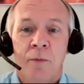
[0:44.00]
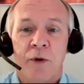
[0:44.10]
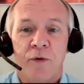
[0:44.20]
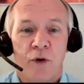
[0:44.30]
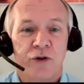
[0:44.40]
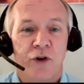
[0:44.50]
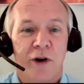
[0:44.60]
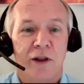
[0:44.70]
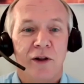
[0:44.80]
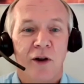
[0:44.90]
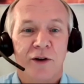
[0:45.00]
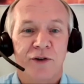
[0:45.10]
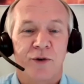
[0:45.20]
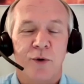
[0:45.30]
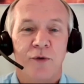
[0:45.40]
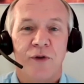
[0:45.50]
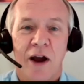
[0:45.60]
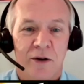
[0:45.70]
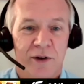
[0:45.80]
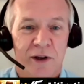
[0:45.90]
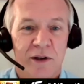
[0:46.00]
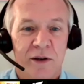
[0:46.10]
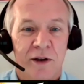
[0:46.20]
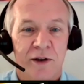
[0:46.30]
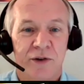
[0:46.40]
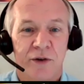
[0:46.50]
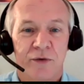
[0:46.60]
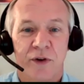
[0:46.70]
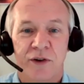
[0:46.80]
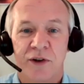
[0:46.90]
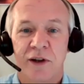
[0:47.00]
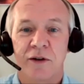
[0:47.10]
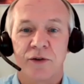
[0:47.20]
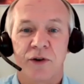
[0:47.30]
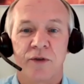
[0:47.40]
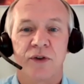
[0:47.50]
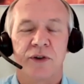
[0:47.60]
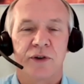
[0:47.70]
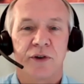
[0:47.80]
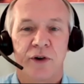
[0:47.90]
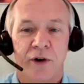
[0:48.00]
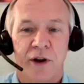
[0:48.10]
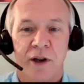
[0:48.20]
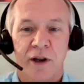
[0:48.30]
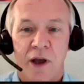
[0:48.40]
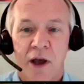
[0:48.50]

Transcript: Before joining the law school faculty, he served as a legal services attorney,